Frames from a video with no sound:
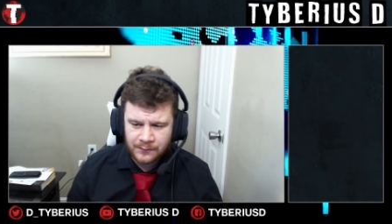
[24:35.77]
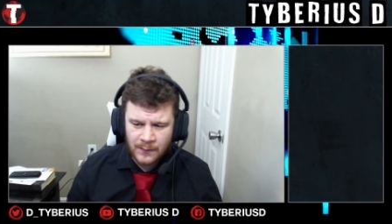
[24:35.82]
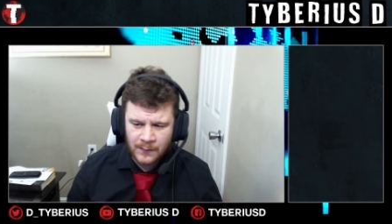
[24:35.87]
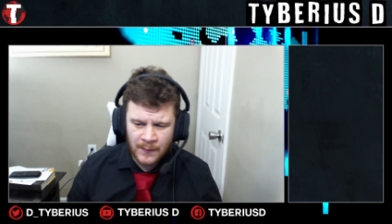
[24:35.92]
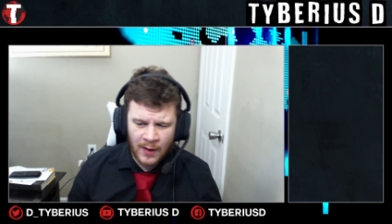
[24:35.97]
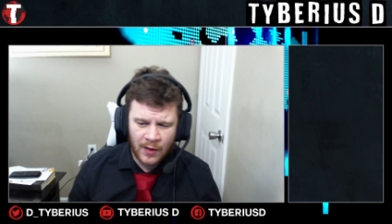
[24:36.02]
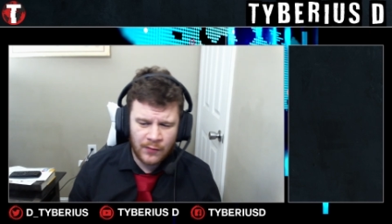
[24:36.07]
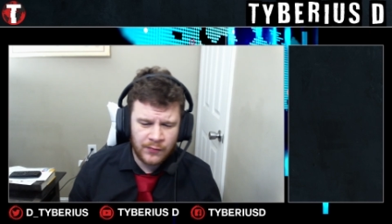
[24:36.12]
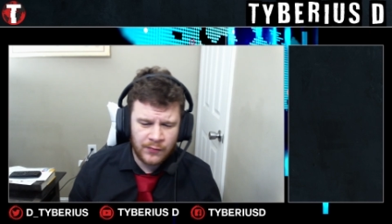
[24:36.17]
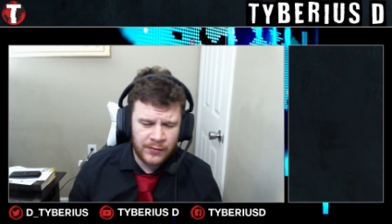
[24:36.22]

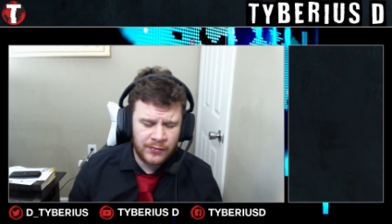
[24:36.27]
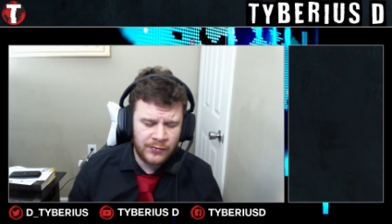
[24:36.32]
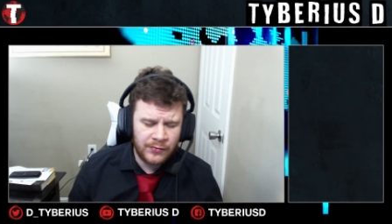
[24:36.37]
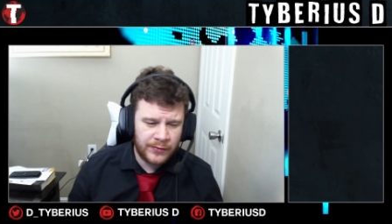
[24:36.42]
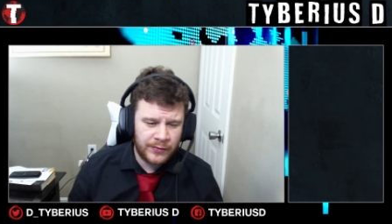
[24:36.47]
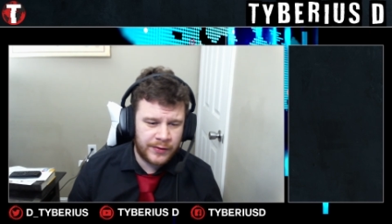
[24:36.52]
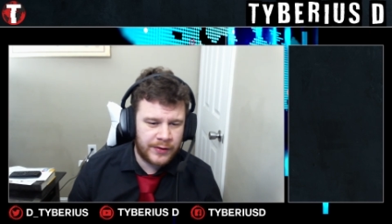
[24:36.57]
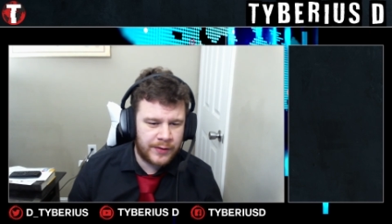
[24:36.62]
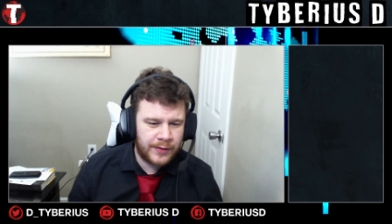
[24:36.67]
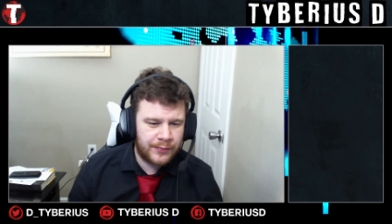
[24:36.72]
I really,
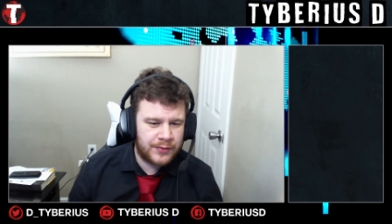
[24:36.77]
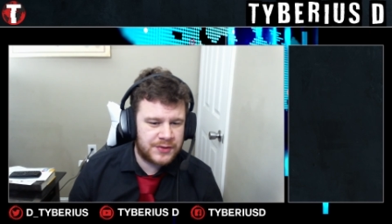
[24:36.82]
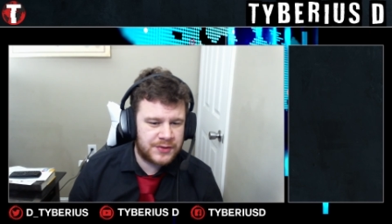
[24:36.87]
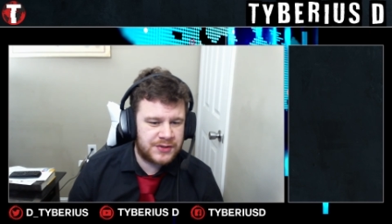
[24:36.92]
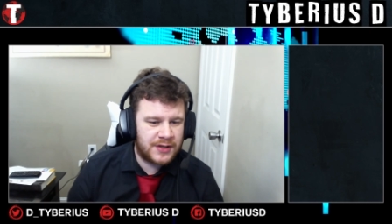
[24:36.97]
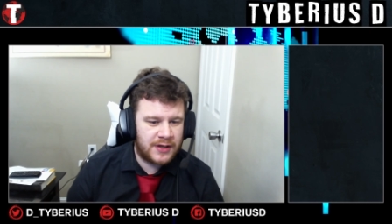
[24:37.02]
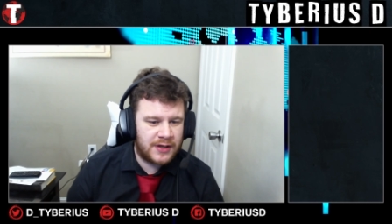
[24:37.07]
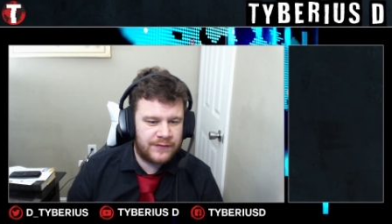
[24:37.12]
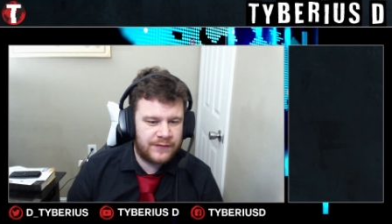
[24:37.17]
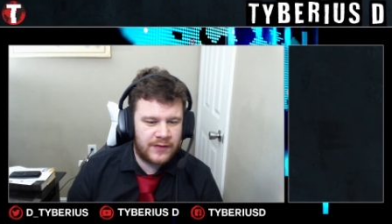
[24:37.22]
really
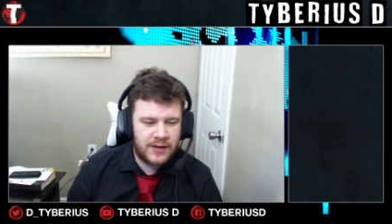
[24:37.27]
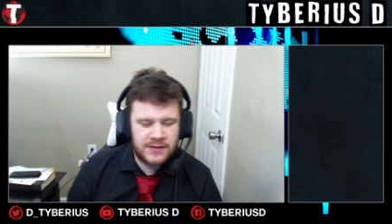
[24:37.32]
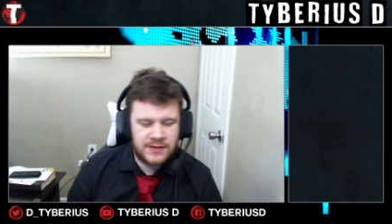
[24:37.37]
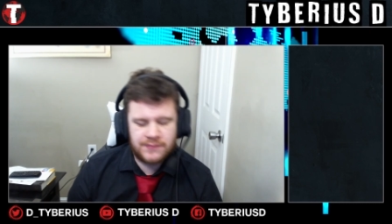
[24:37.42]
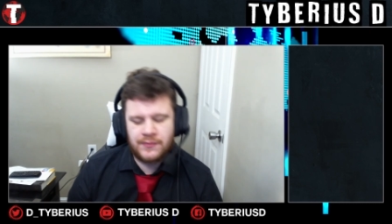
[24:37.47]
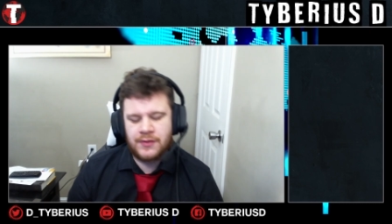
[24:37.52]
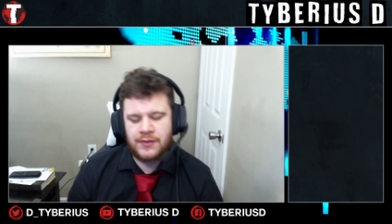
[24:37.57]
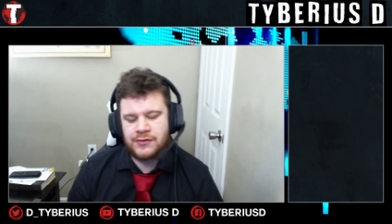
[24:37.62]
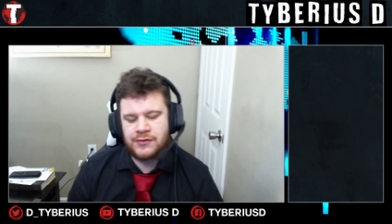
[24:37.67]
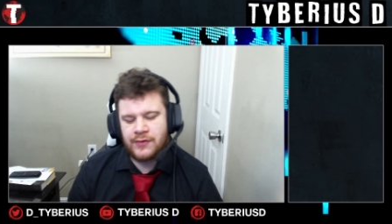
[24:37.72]
appreciate it if you guys
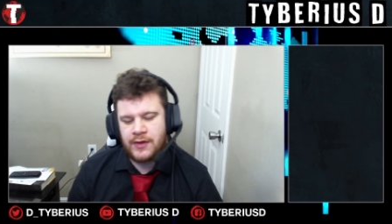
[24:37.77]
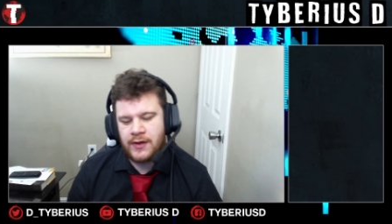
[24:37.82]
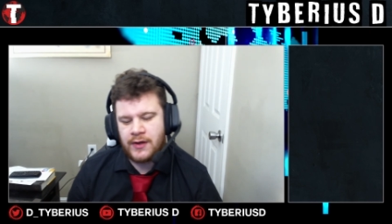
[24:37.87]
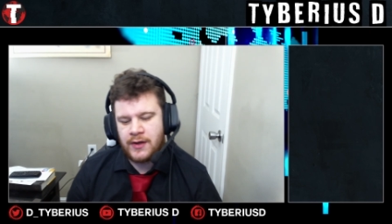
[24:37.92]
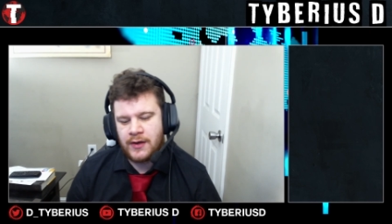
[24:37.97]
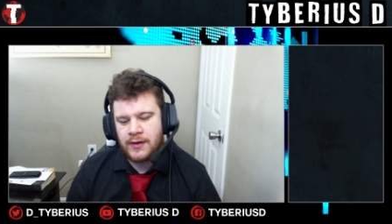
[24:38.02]
want to join in.